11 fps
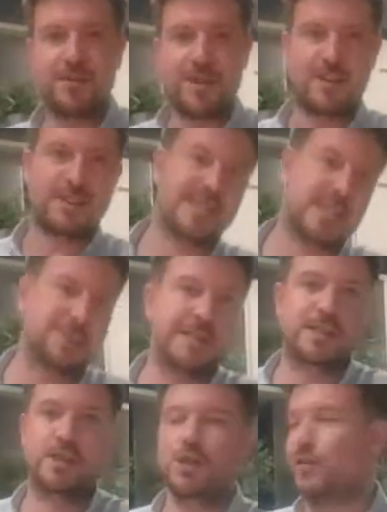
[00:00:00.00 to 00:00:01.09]
5 to 6
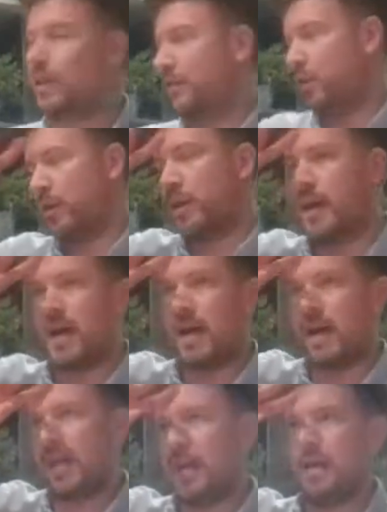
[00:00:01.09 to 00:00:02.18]
minutes in the oven. If you want it
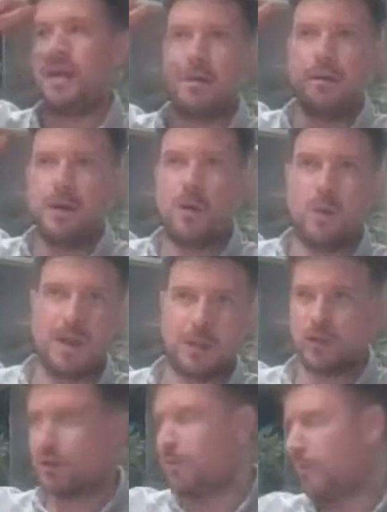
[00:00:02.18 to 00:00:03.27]
a
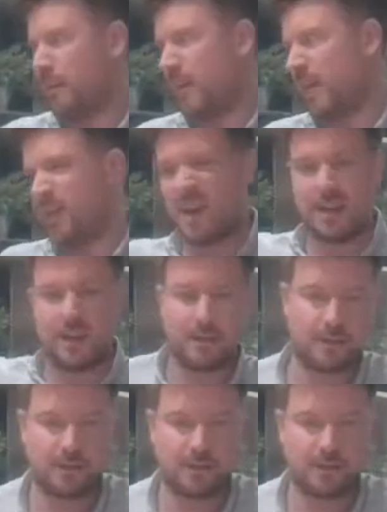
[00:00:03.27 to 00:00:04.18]
well done, maybe leave that in.